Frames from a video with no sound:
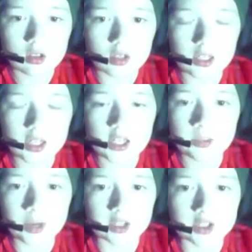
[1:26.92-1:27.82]
It is
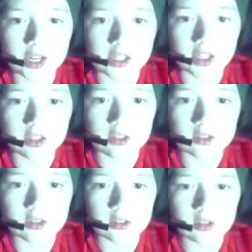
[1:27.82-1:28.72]
Michael Jackson.
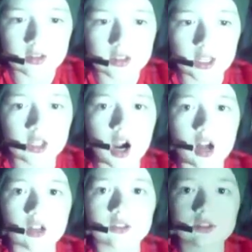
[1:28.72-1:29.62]
Ding dong.